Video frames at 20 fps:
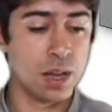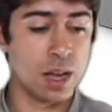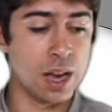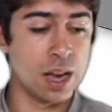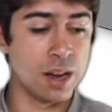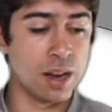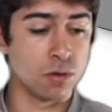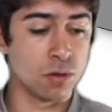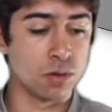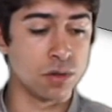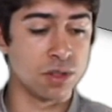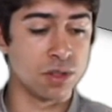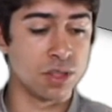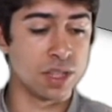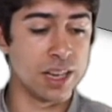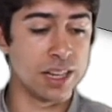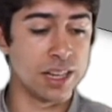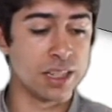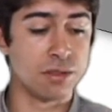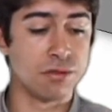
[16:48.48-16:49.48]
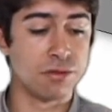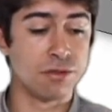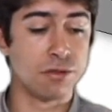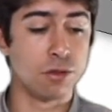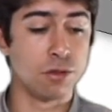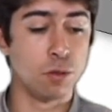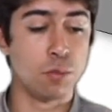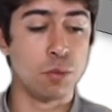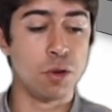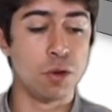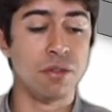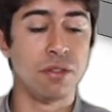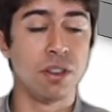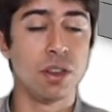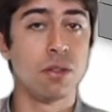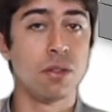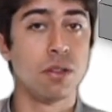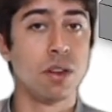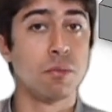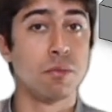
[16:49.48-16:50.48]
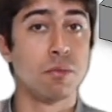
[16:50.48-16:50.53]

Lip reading: I've also selected full preview.